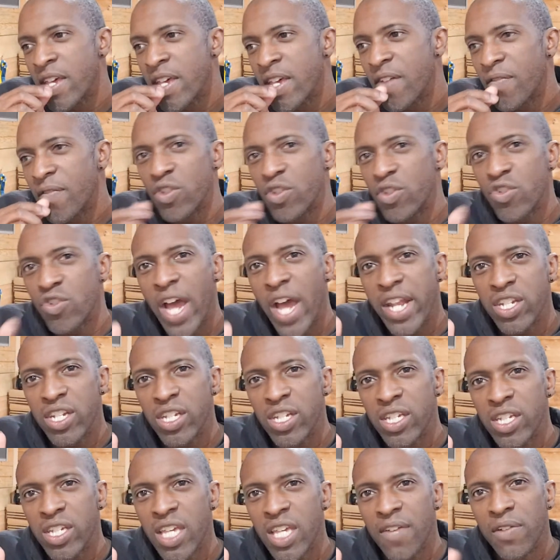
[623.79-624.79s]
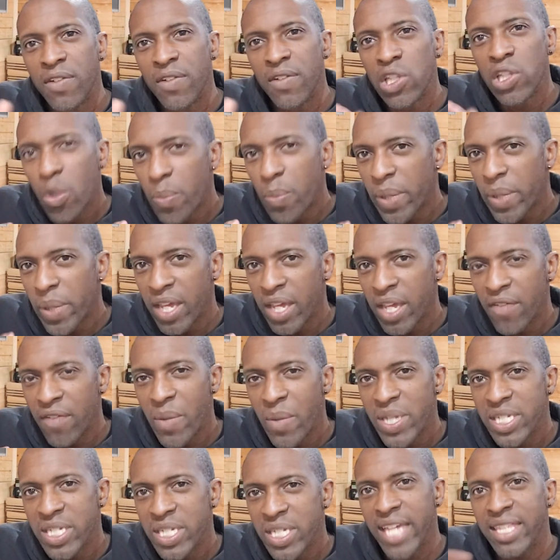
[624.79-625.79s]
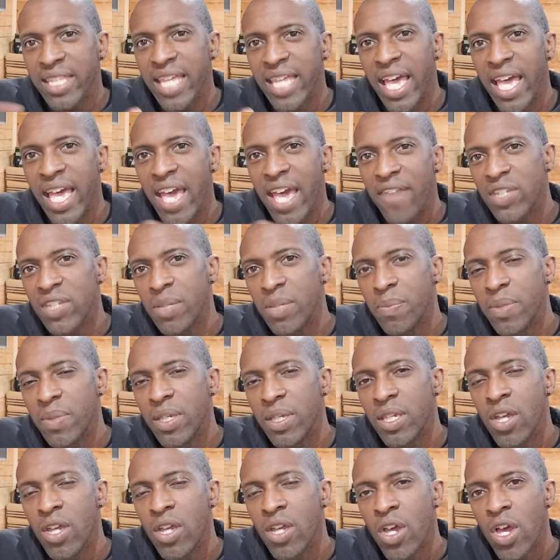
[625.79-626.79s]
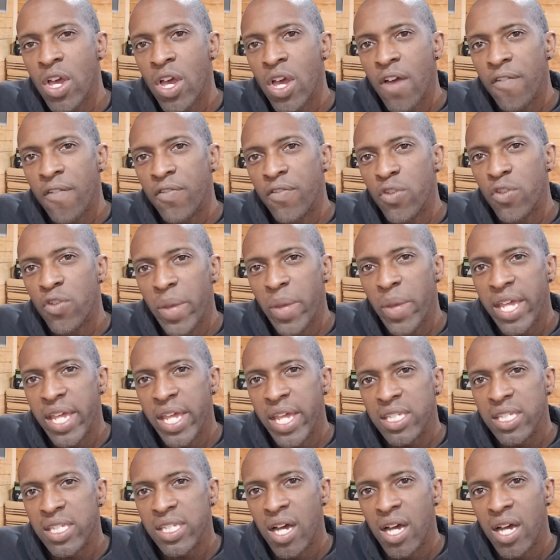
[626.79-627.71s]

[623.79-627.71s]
for trying to give a little bit of information like that FDB few minutes,